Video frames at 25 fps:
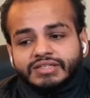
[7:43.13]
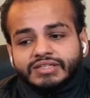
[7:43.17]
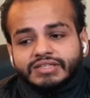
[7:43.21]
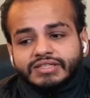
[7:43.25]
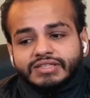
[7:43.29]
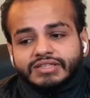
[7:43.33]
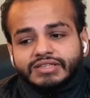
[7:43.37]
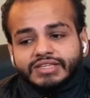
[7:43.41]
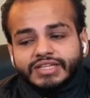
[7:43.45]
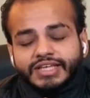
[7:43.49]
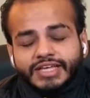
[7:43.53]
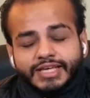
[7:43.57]

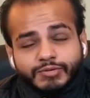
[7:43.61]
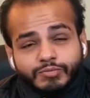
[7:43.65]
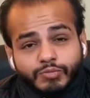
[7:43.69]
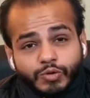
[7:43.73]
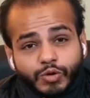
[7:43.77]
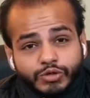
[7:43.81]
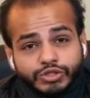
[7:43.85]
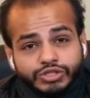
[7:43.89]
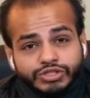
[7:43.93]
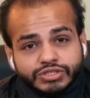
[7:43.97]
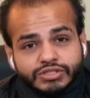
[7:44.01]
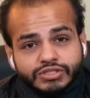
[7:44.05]
The
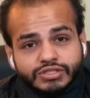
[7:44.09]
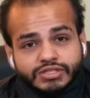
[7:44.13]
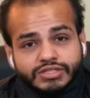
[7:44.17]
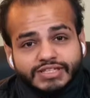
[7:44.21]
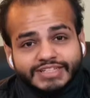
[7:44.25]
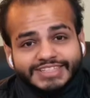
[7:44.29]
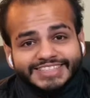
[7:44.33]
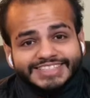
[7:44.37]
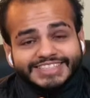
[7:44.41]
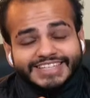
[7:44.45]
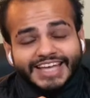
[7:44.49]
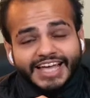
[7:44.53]
emotional, the
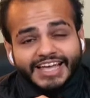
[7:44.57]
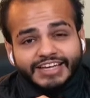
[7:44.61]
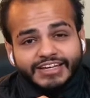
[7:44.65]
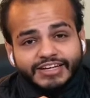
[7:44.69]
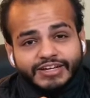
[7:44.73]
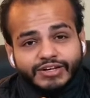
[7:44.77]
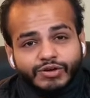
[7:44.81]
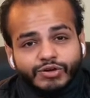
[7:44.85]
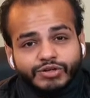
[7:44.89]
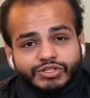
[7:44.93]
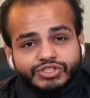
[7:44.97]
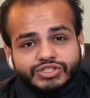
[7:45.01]

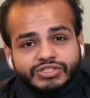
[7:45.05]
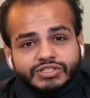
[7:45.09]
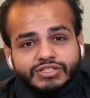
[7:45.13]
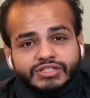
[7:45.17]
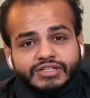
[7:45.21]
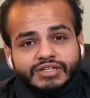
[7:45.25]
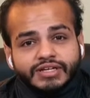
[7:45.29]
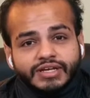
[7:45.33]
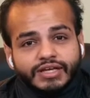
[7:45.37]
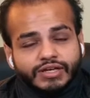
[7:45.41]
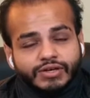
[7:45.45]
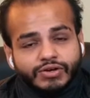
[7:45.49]
psychological
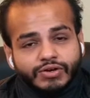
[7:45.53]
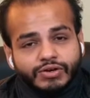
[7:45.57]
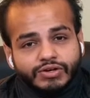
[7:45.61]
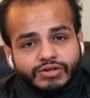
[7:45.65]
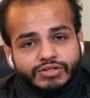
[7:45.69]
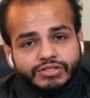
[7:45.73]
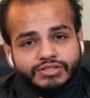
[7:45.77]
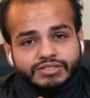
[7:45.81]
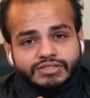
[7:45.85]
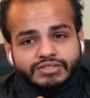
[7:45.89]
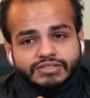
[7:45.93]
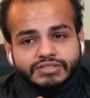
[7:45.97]

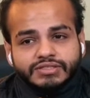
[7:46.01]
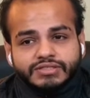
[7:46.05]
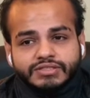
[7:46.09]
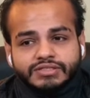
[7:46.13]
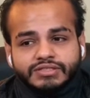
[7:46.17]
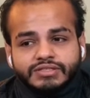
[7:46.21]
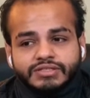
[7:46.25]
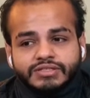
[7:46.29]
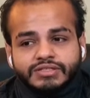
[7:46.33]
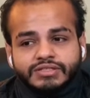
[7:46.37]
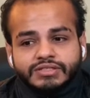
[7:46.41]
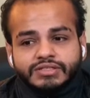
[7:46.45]
chaos,
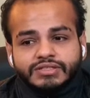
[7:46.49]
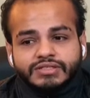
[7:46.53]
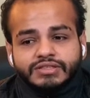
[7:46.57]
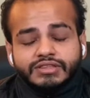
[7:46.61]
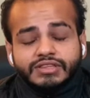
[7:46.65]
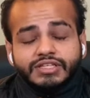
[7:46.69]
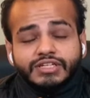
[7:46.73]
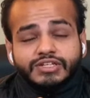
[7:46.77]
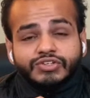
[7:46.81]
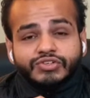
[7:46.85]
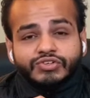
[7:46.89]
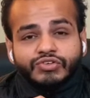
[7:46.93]

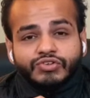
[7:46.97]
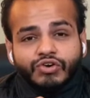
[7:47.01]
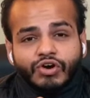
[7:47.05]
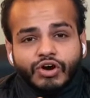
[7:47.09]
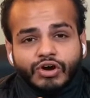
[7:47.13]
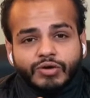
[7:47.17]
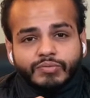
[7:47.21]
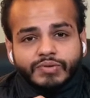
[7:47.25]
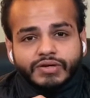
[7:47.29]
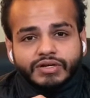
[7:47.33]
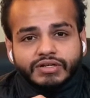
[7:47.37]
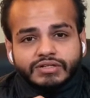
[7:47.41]
the
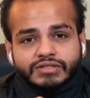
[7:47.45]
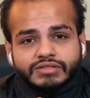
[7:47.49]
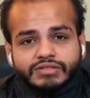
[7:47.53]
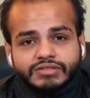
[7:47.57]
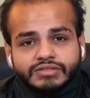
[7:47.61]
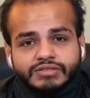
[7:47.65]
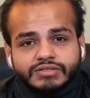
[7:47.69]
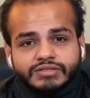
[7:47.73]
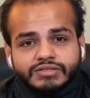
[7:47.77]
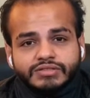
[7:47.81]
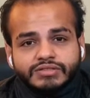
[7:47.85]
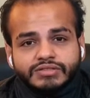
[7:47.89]
trauma
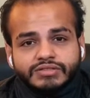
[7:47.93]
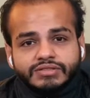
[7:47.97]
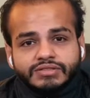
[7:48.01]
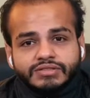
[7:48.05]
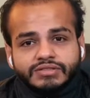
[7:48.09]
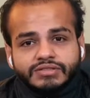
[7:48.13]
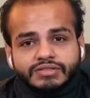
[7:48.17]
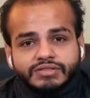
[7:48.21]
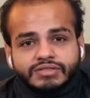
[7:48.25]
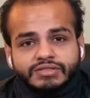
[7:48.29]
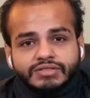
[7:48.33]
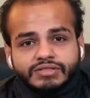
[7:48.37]

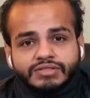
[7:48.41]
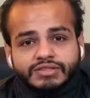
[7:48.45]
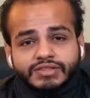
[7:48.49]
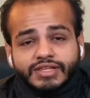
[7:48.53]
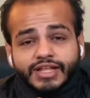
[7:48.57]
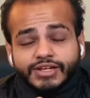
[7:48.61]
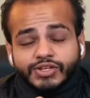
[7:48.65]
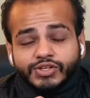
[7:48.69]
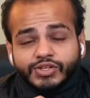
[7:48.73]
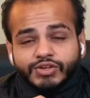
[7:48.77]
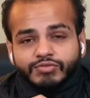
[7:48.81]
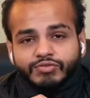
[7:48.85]

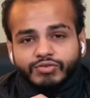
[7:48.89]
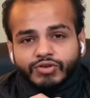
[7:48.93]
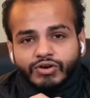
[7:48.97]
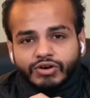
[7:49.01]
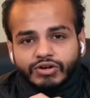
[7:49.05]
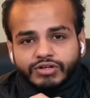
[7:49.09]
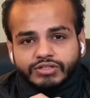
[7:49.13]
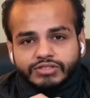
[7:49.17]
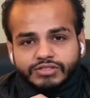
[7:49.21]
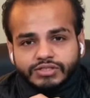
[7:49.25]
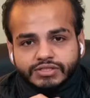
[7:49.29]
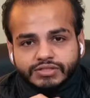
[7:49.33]
that you've
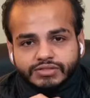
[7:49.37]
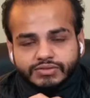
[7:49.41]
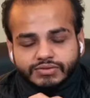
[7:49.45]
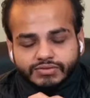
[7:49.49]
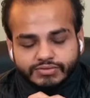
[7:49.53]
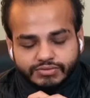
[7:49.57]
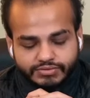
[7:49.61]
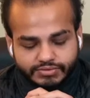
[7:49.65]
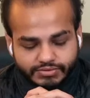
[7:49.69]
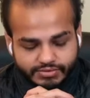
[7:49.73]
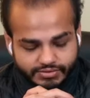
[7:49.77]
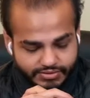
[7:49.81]
gone through,
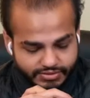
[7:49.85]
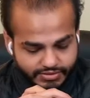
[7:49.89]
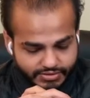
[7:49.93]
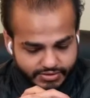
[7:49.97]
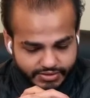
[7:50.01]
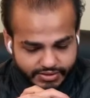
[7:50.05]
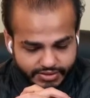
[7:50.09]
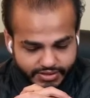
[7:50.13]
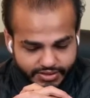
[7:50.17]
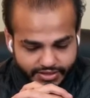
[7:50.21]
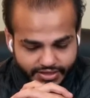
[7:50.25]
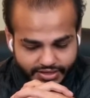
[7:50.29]

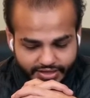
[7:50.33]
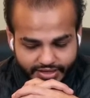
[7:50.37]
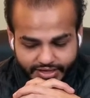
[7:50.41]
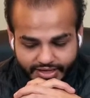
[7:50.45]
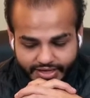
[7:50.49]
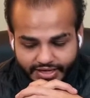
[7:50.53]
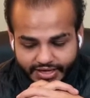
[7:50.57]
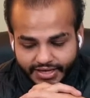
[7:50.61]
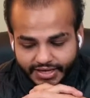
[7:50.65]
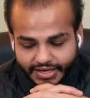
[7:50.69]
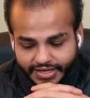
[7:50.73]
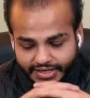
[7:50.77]

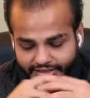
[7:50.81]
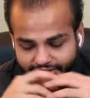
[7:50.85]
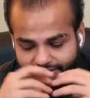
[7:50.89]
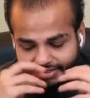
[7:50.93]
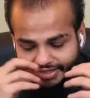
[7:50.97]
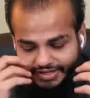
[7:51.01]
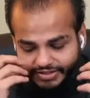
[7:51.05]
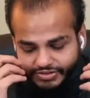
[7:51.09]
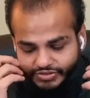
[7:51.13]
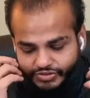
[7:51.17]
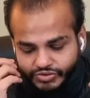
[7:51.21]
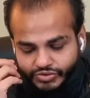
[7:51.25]

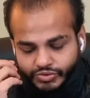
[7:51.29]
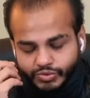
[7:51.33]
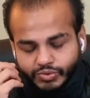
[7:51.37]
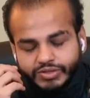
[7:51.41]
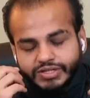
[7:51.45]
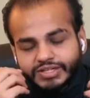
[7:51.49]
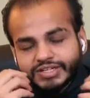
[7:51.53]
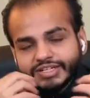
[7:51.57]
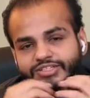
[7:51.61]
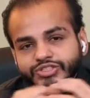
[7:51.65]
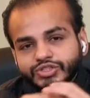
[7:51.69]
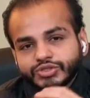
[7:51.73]
that truly
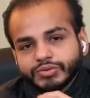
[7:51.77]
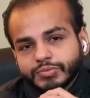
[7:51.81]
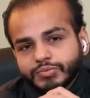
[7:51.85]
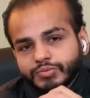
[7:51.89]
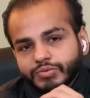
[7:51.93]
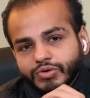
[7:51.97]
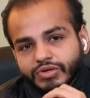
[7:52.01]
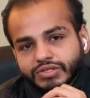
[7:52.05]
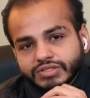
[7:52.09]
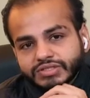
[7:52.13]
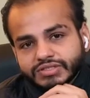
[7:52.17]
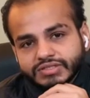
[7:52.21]
needs to be
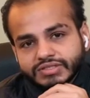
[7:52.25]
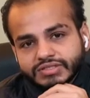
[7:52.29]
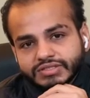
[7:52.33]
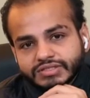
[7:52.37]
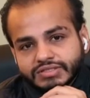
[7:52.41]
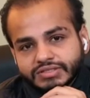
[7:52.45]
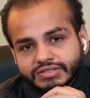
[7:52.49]
processed.